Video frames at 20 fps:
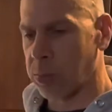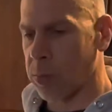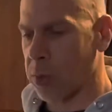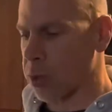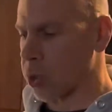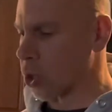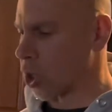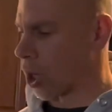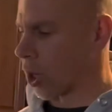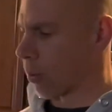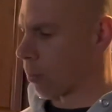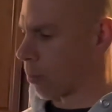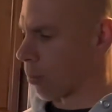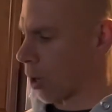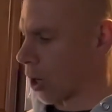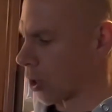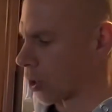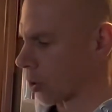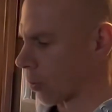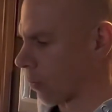That's it.
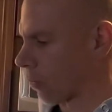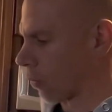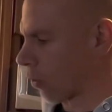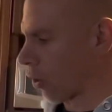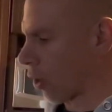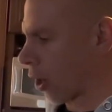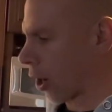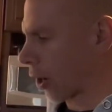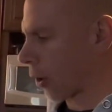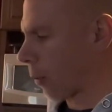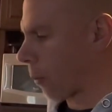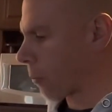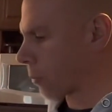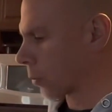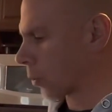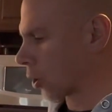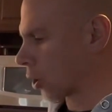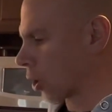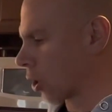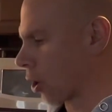Baked them for like,
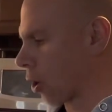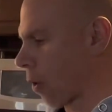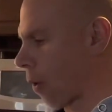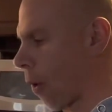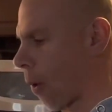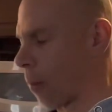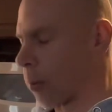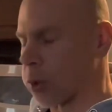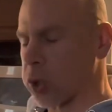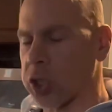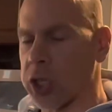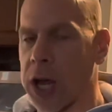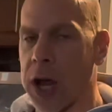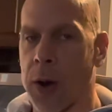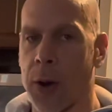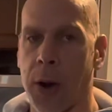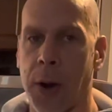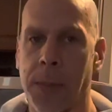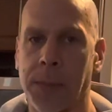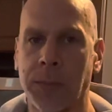I don't know, almost an
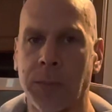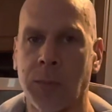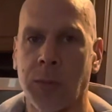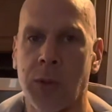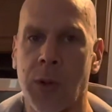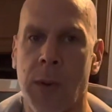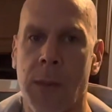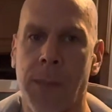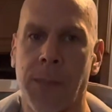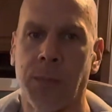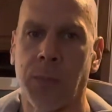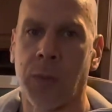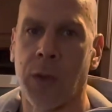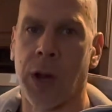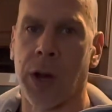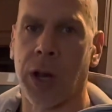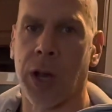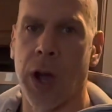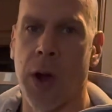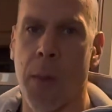hour.
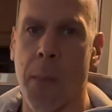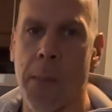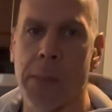There you go.